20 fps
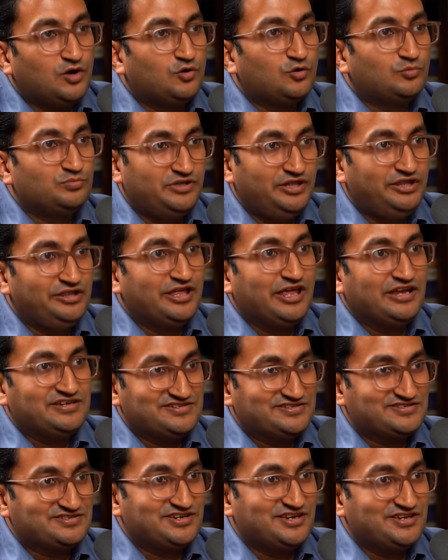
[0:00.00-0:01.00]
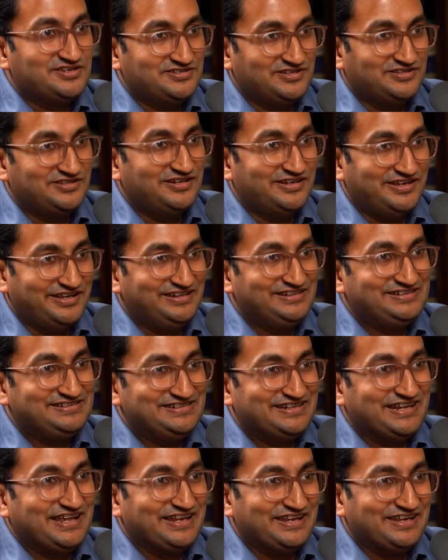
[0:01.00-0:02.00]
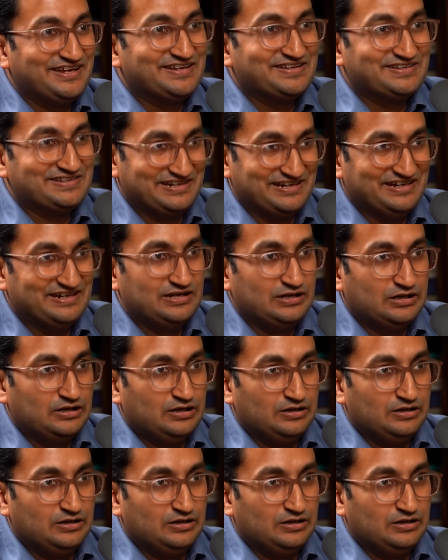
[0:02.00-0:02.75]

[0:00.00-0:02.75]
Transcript: I hope this gets changed in the next 10 years, right?